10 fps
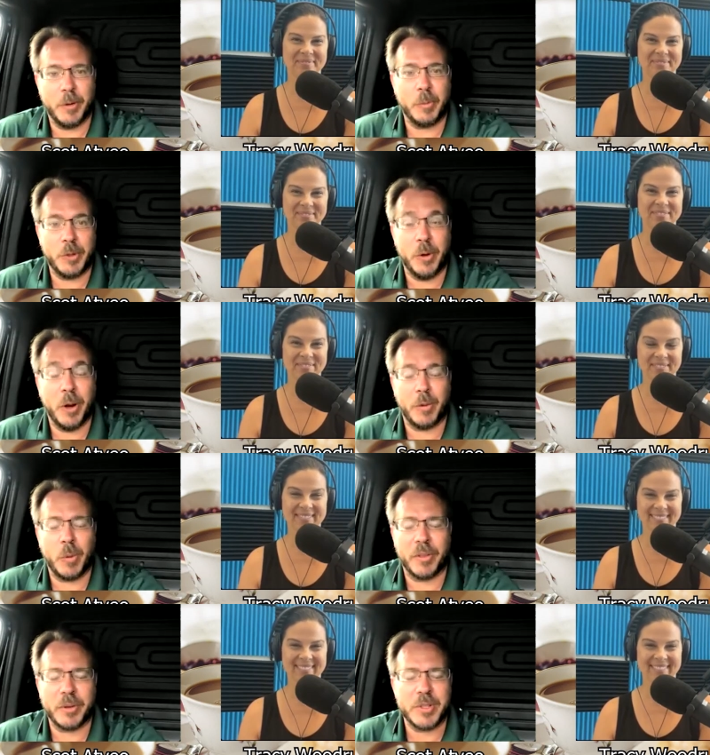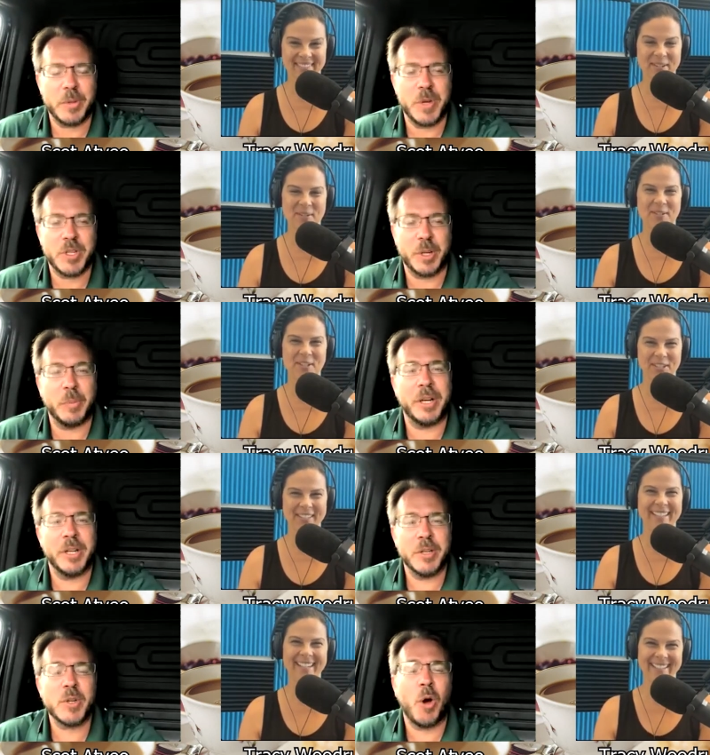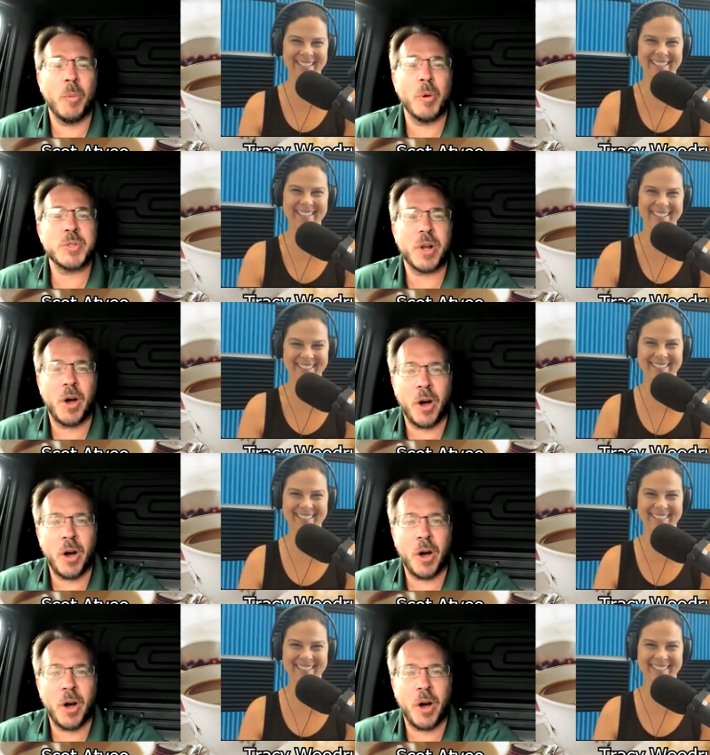Speaker 1: you know, you know how weather is in Michigan, sure. but it is almost